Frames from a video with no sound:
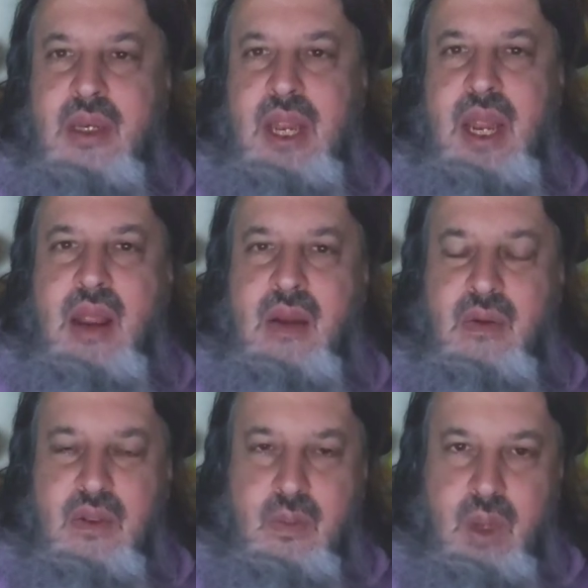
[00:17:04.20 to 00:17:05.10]
on
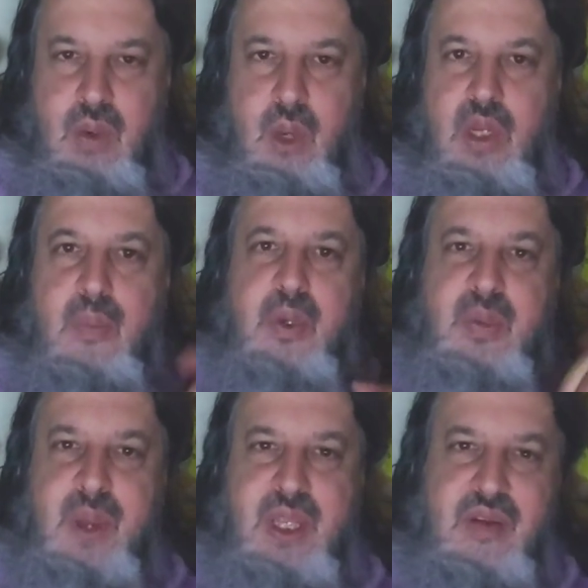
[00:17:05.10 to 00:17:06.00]
how what what your
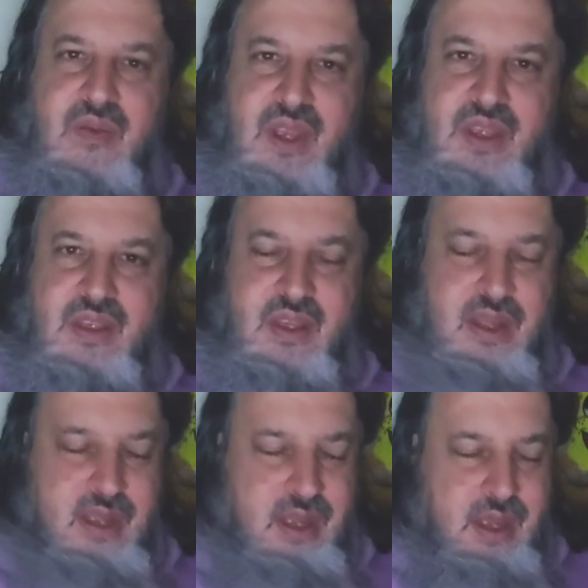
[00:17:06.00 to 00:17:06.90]
perspective is
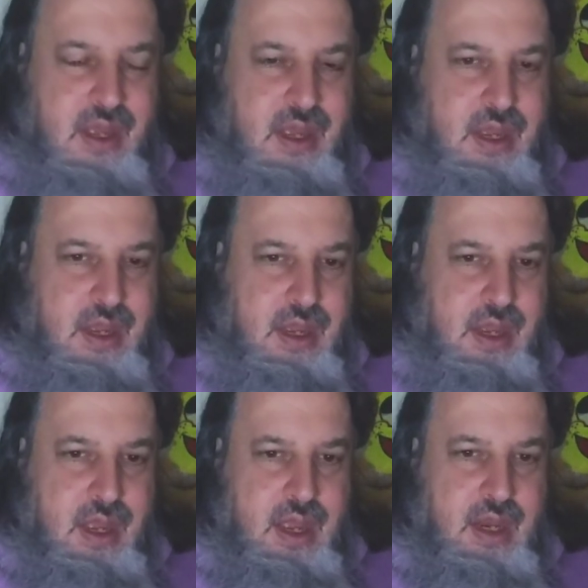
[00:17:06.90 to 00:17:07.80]

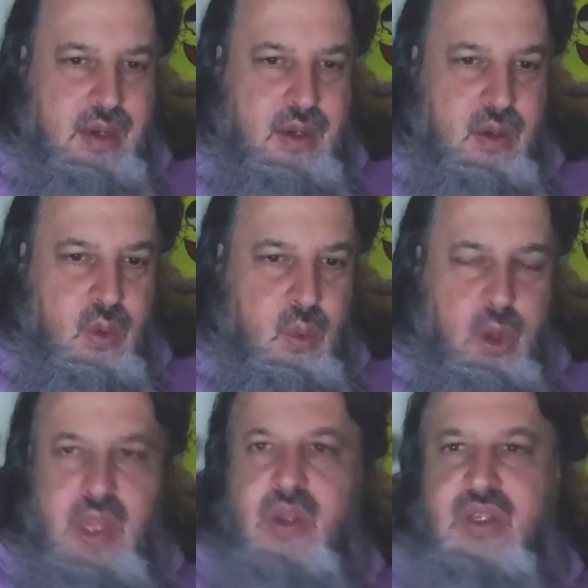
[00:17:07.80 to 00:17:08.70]
and
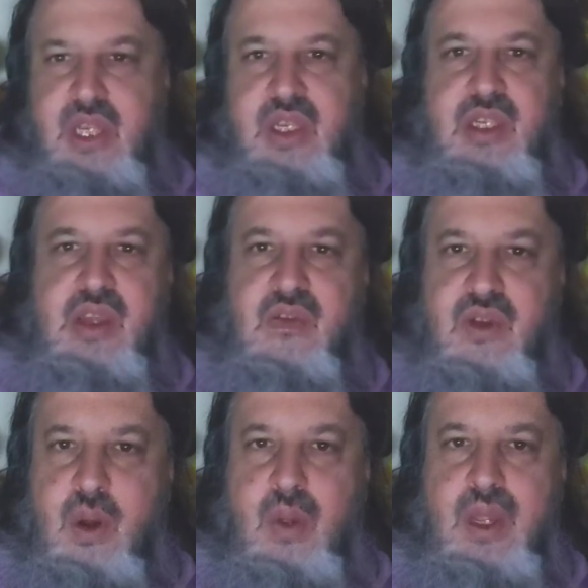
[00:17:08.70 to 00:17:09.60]
where you see
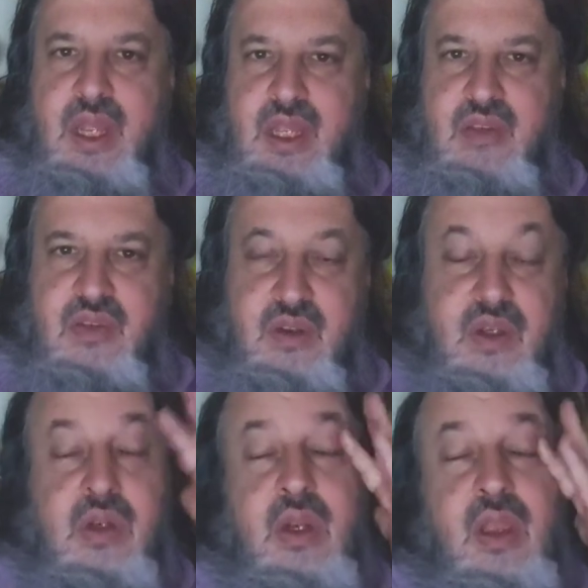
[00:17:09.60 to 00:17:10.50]
yourself going in the
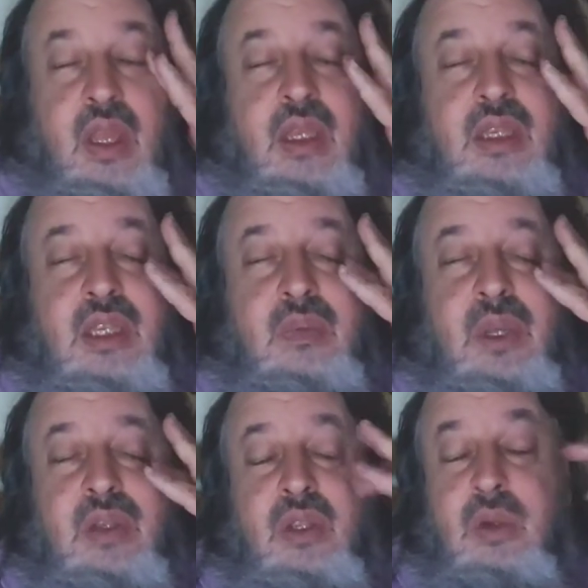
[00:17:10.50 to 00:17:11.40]
future. And I think it's just
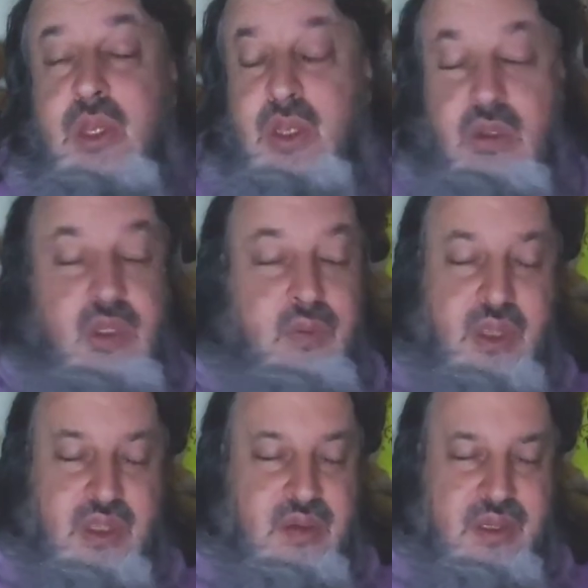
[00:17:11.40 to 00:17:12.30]
because you're doing
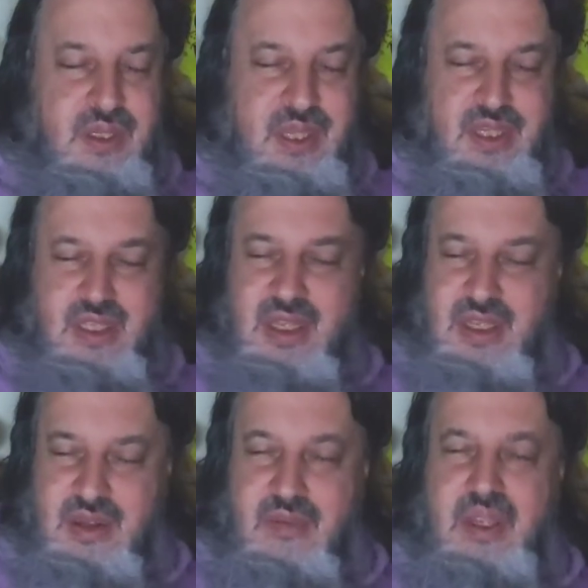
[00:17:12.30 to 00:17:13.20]
YouTube doesn't doesn't
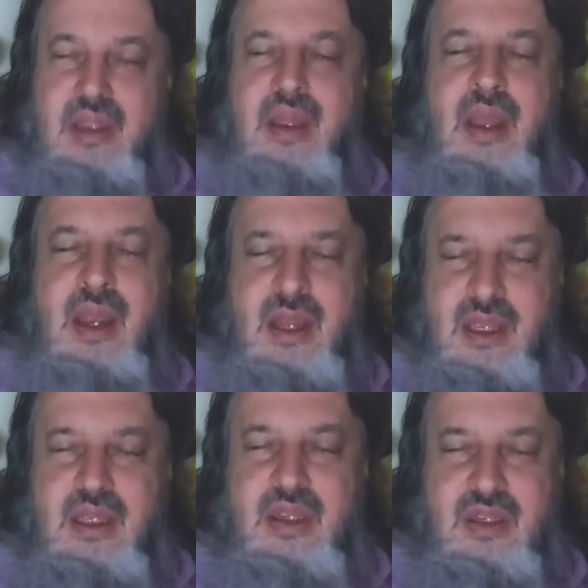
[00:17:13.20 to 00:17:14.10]
necessarily mean
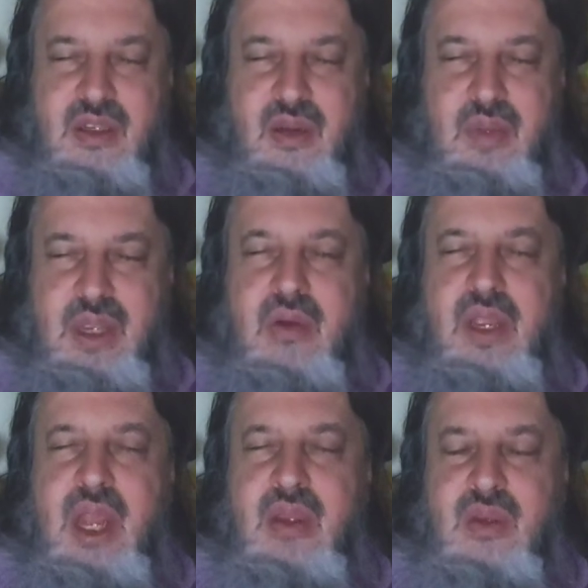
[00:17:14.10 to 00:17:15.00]
doesn't necessarily mean you
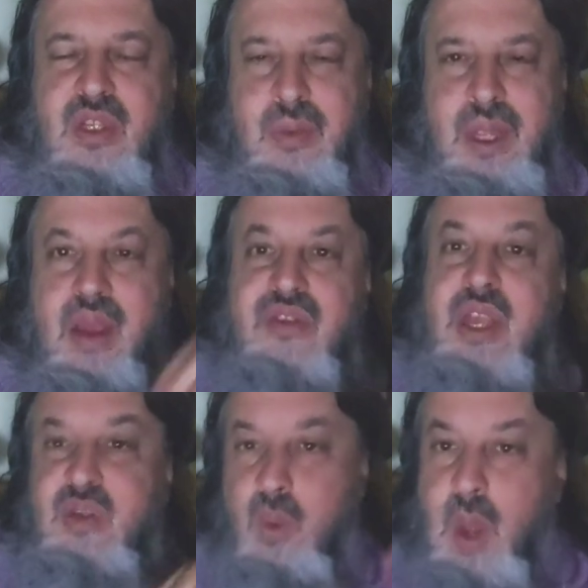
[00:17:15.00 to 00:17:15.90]
can't do something else
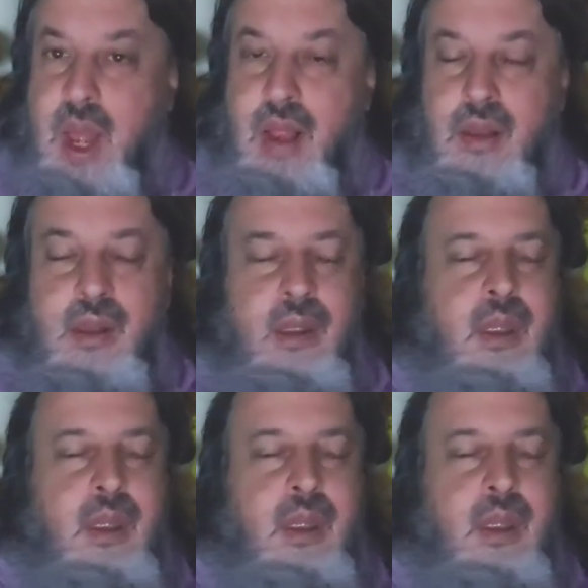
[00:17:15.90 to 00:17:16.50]
as well.